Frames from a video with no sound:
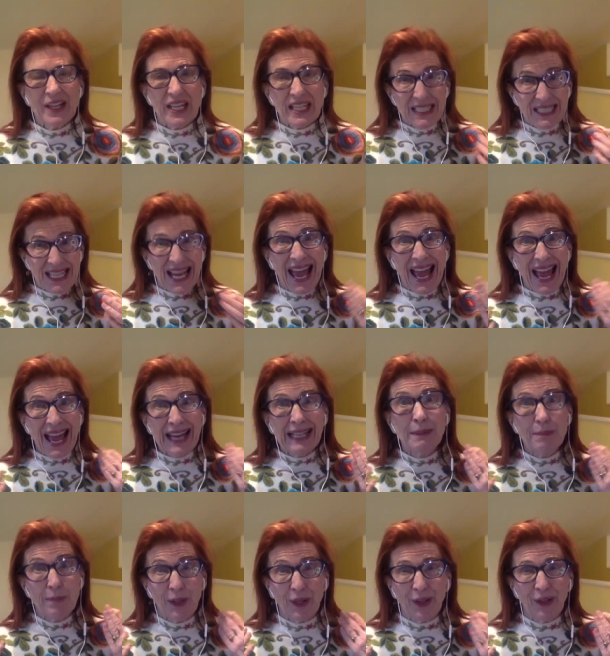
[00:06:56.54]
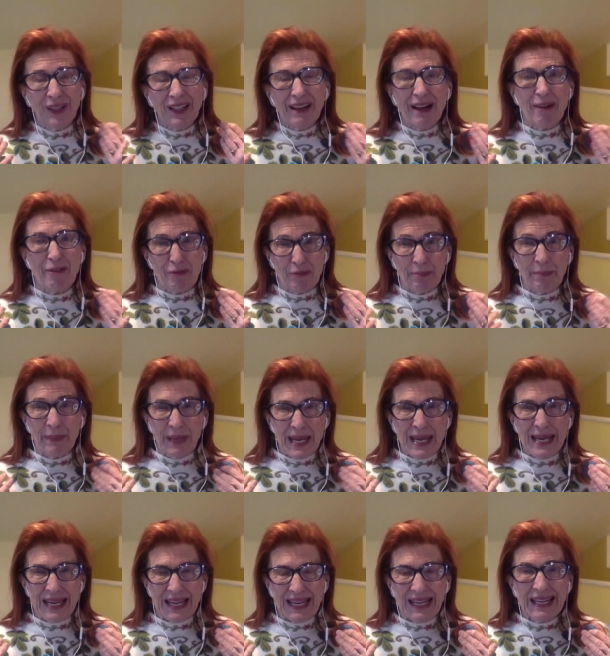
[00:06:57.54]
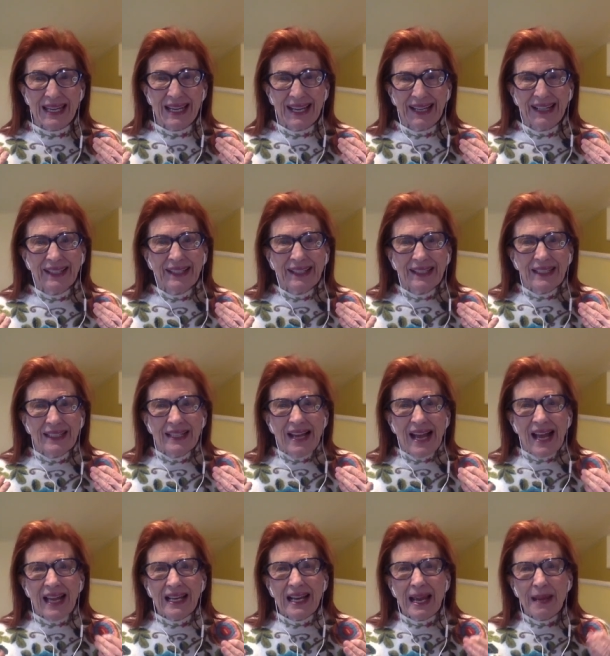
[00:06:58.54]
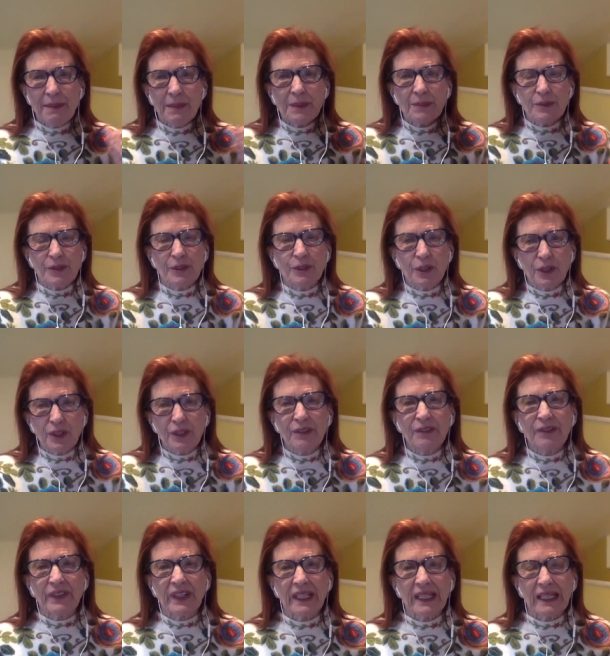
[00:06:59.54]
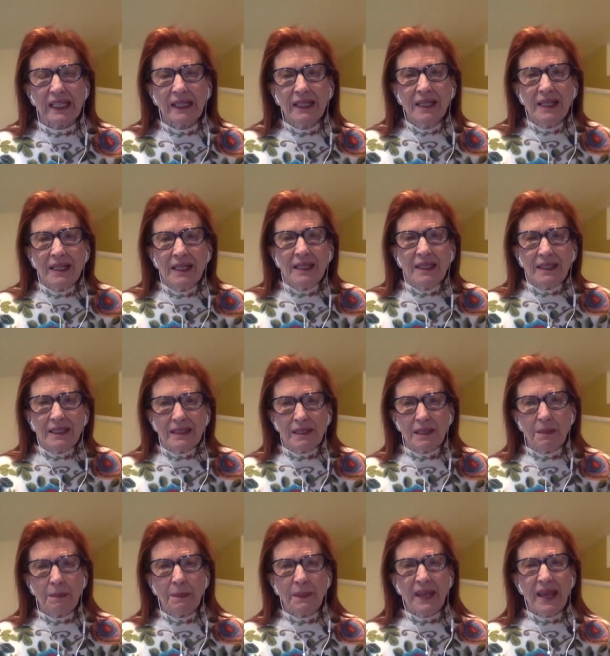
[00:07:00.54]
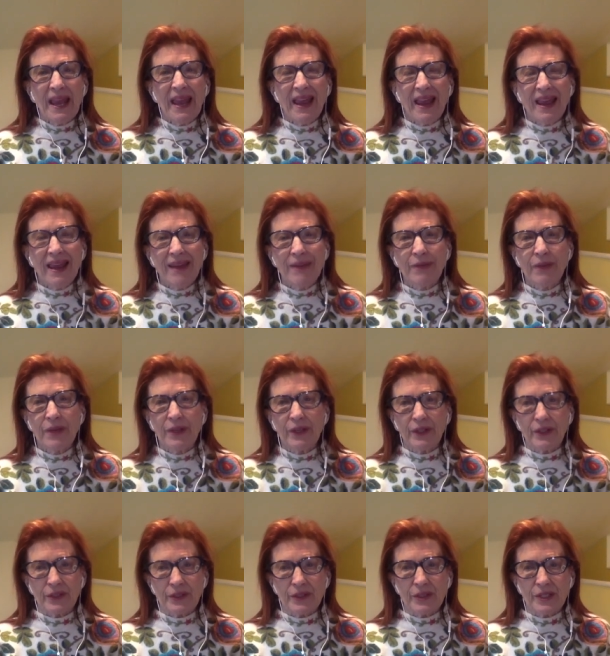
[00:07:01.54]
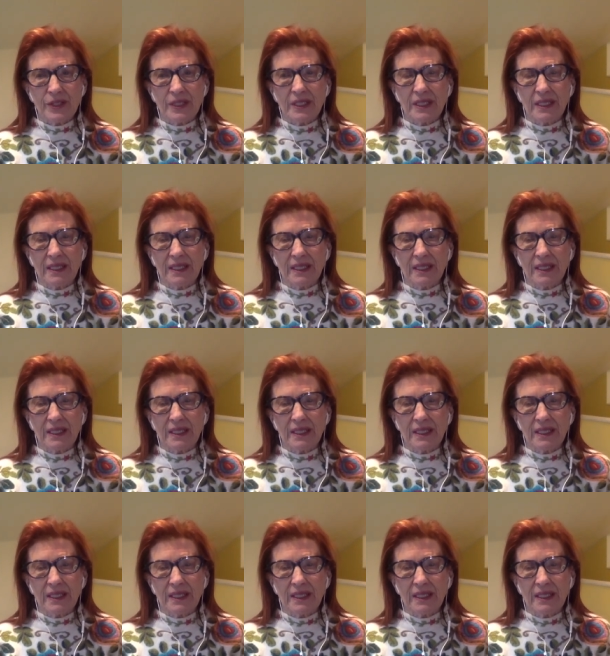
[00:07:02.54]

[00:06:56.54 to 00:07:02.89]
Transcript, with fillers: this animal of me, and I'm observing the behaviors